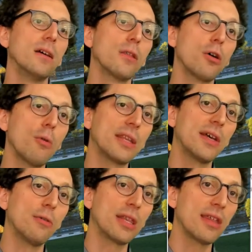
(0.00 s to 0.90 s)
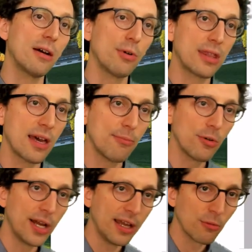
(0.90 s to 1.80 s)
So what's
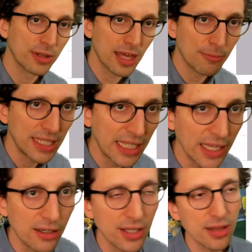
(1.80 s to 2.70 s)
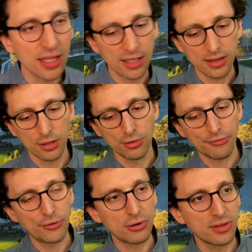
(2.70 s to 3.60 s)
happening here is
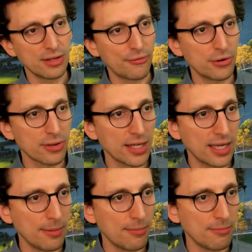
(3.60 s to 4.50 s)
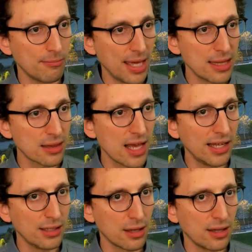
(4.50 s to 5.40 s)
the first
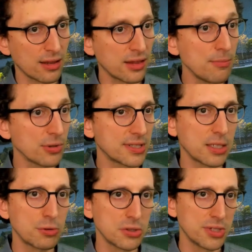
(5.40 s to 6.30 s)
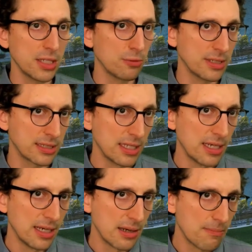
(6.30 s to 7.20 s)
baseline is a simple sequence-to-sequence
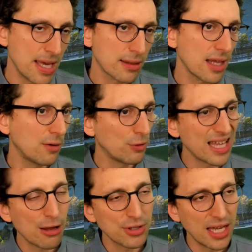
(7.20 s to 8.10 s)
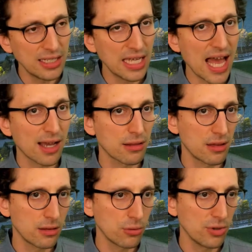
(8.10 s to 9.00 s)
baseline without any
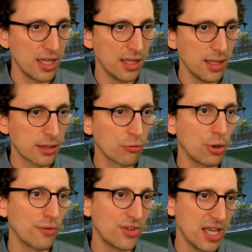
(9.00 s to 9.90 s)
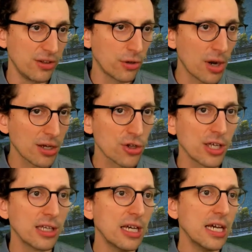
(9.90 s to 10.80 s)
access to the history of the
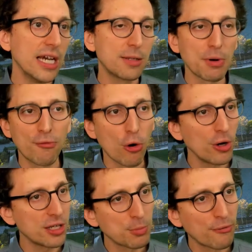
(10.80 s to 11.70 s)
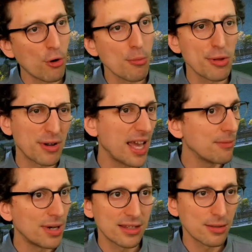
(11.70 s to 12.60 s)
interaction. It performs
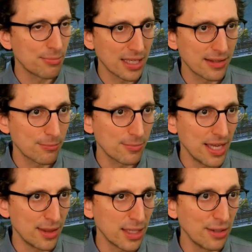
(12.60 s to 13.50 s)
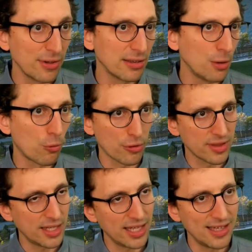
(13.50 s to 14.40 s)
okay, but significantly
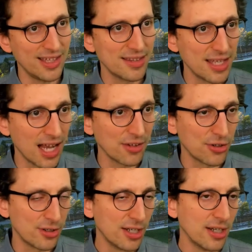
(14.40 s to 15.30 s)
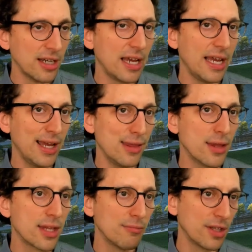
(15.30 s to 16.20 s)
worse than the other
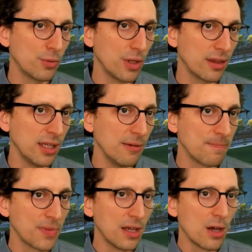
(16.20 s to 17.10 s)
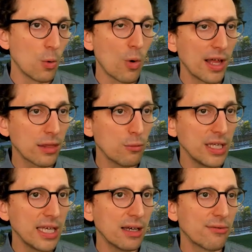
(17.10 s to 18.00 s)
system that we see. Once
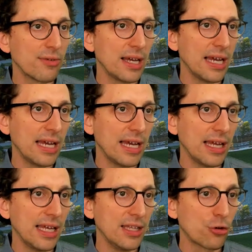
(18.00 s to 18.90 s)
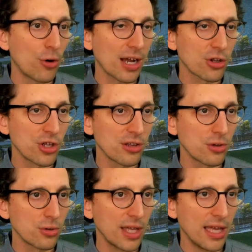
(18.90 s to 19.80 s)
we give
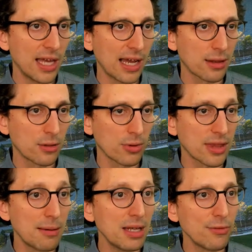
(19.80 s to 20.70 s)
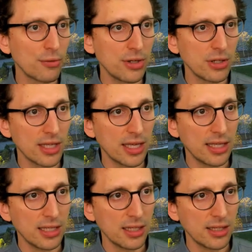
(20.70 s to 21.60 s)
interaction access to some level of
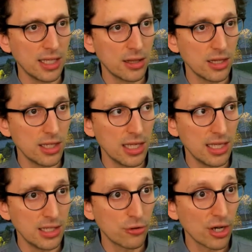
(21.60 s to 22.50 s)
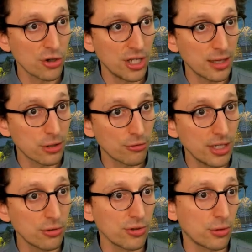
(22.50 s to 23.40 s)
the interaction
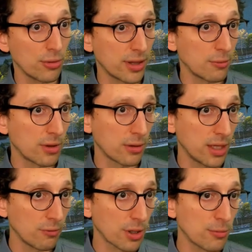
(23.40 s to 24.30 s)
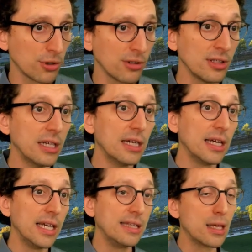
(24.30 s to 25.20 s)
history to a sequence-to-sequence model,
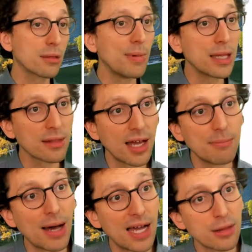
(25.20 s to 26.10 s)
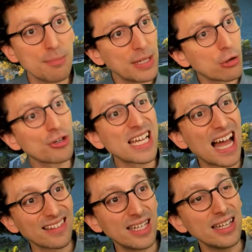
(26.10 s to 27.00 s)
in this baseline by simply
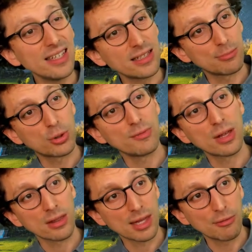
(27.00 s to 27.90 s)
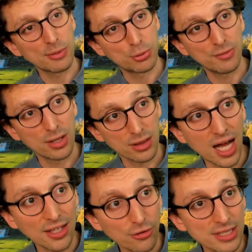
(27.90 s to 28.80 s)
concatenating some of the previous
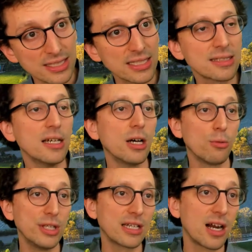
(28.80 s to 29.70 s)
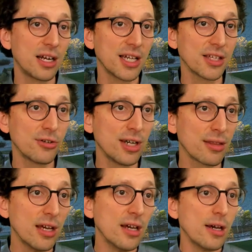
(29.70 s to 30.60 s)
utterances with the current
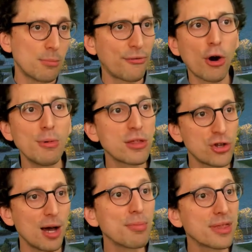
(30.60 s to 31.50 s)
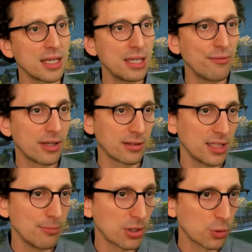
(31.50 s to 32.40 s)
utterance, performance jumps
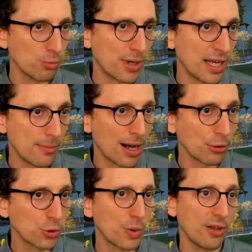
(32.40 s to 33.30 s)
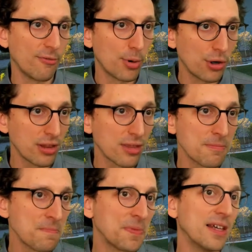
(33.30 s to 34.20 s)
significantly, but by about 12
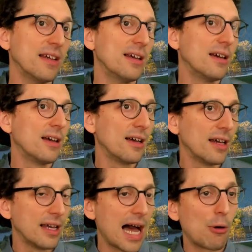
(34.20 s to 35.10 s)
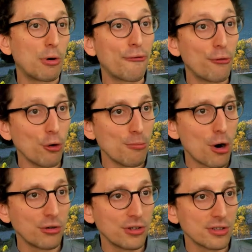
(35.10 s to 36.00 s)
points. Our full
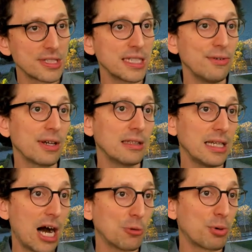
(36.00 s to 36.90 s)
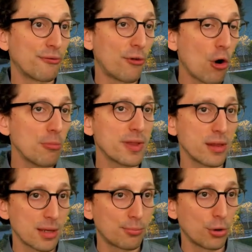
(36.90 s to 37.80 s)
model significantly outperforms
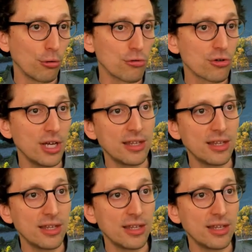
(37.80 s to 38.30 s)
this approach